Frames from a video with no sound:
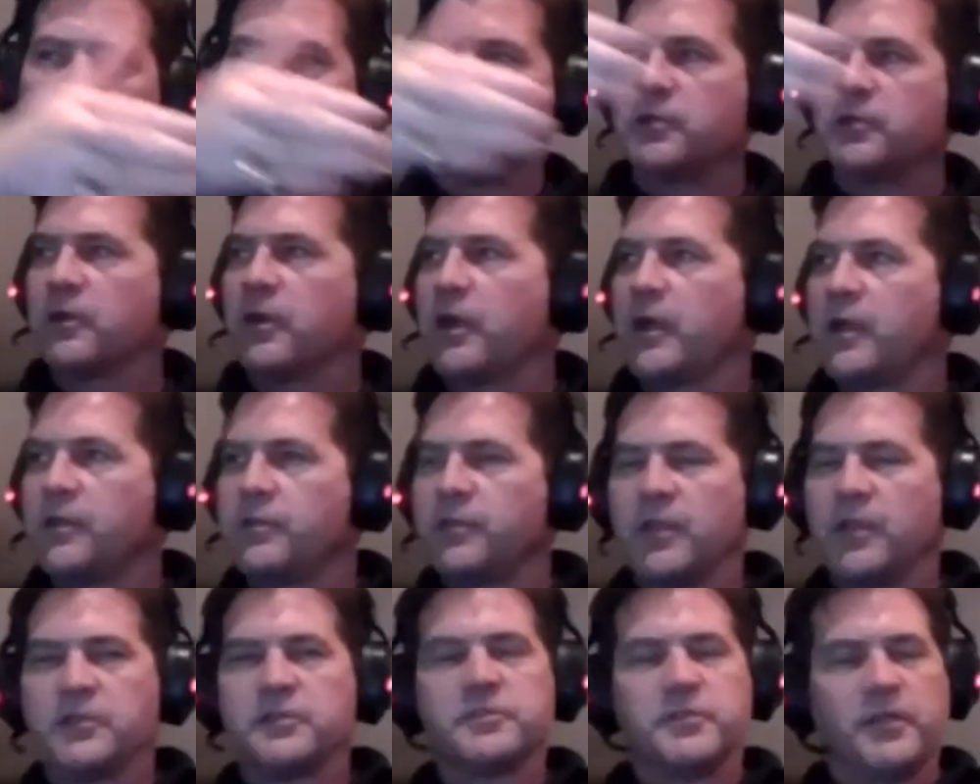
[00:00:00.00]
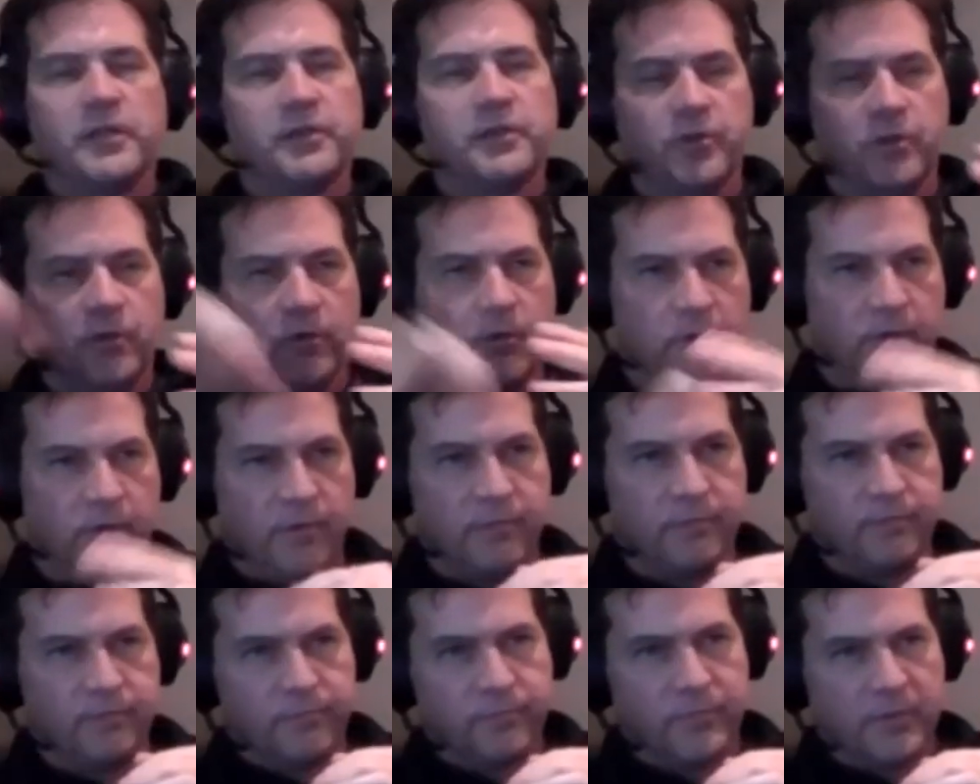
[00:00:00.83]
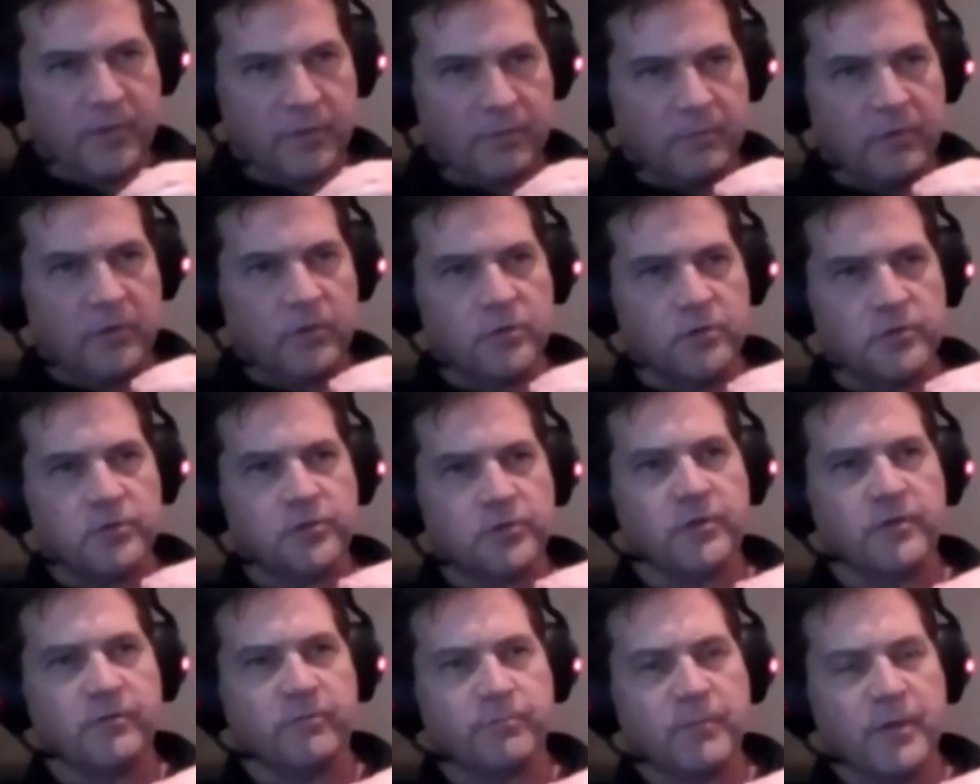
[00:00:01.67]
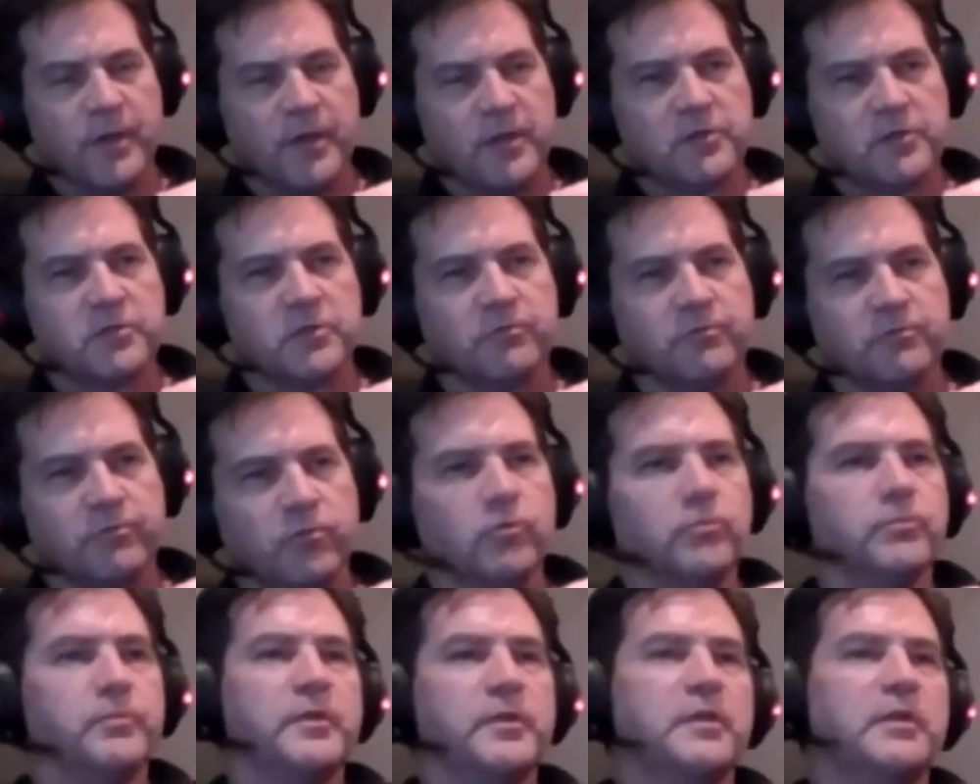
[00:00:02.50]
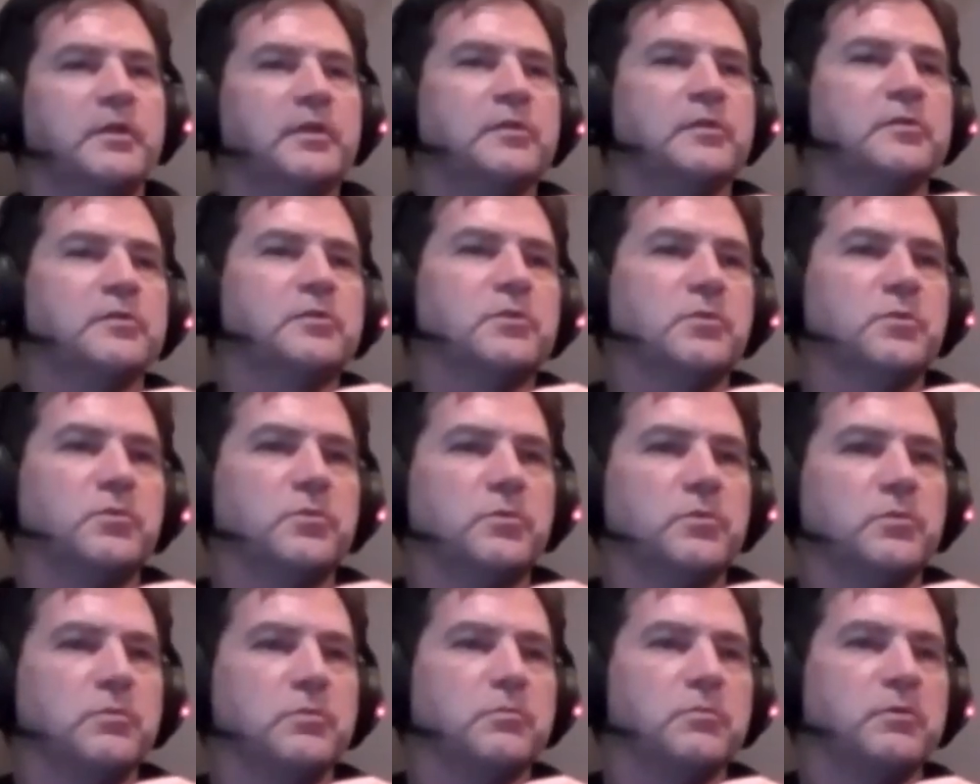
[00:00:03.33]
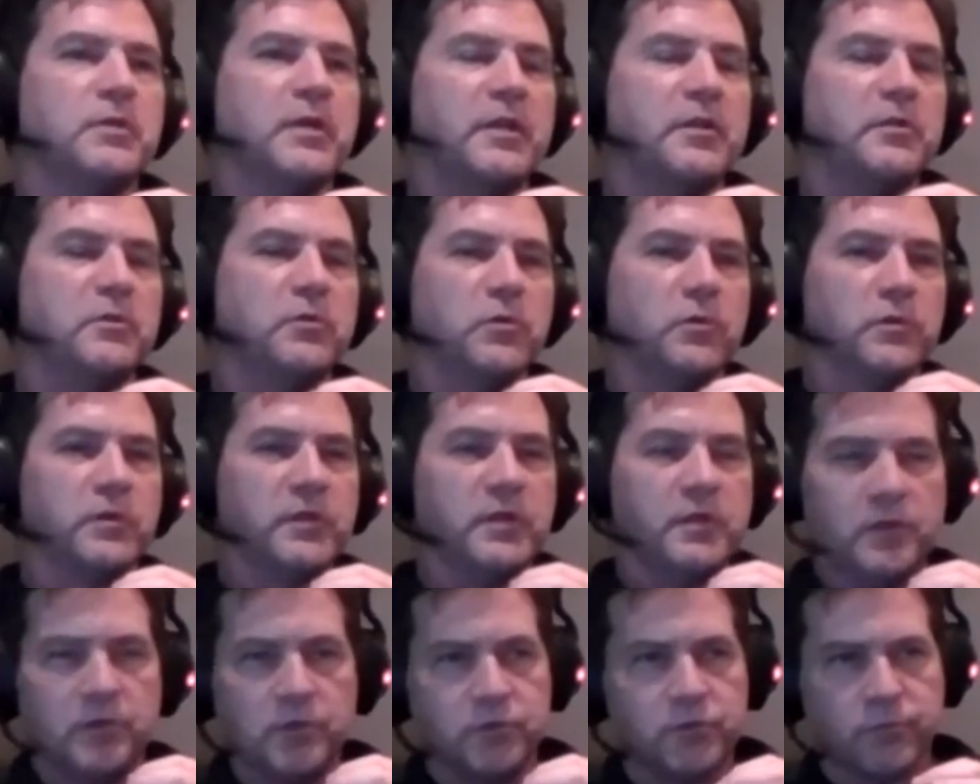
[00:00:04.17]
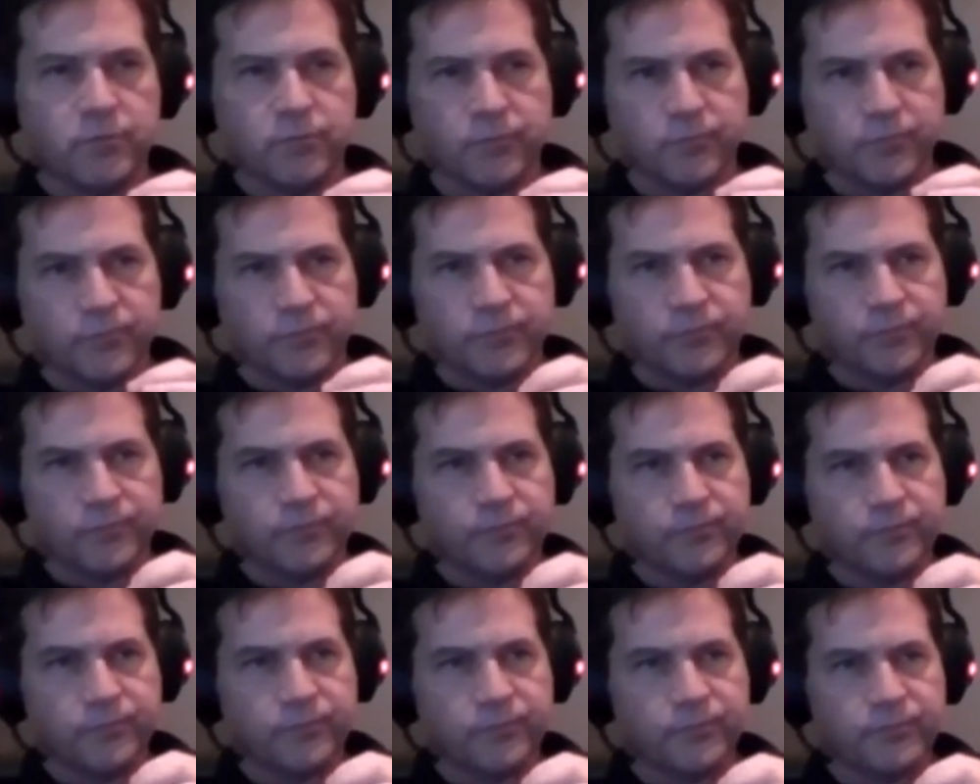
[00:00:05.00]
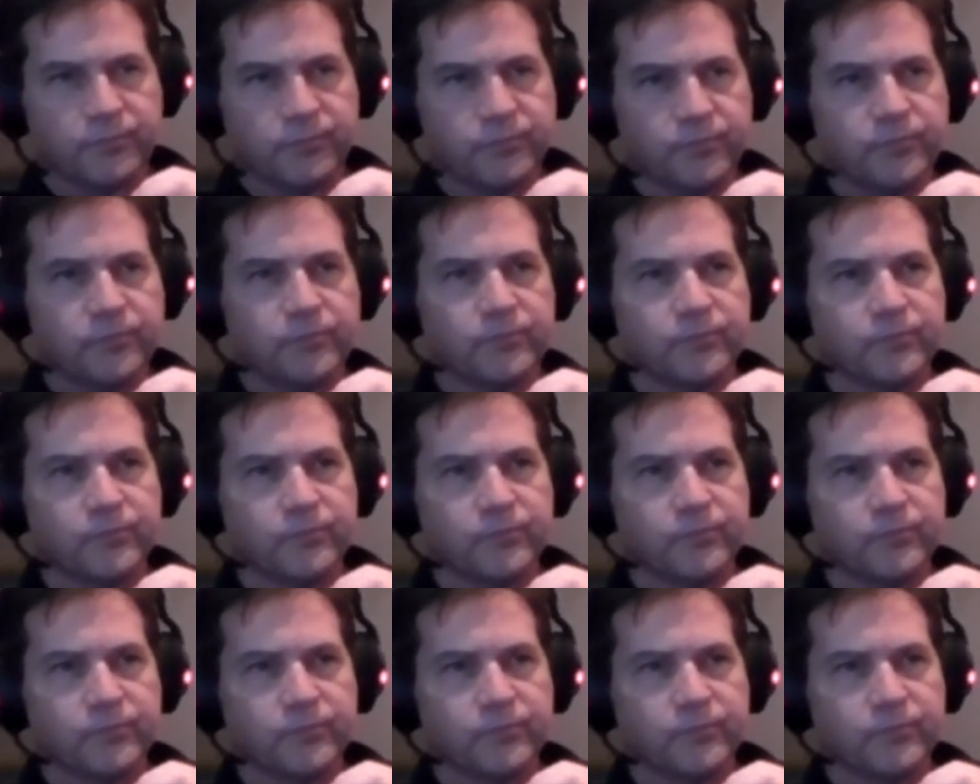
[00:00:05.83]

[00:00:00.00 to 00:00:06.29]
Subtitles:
it, and then send it on, because you've managed to fool me into getting your keys. In